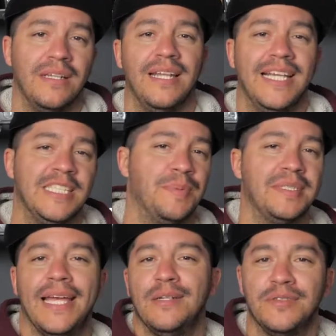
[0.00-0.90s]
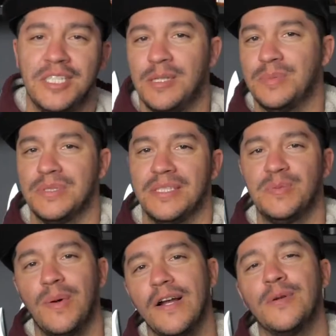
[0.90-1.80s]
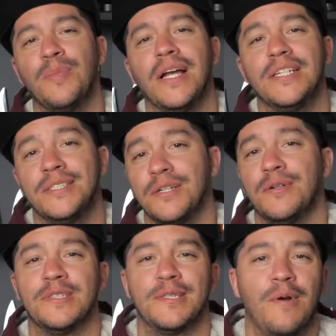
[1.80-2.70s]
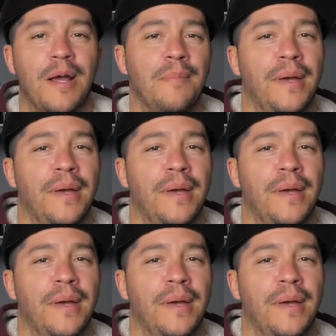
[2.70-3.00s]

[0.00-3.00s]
Lay's potato chips, inspired by Sugar and Scribe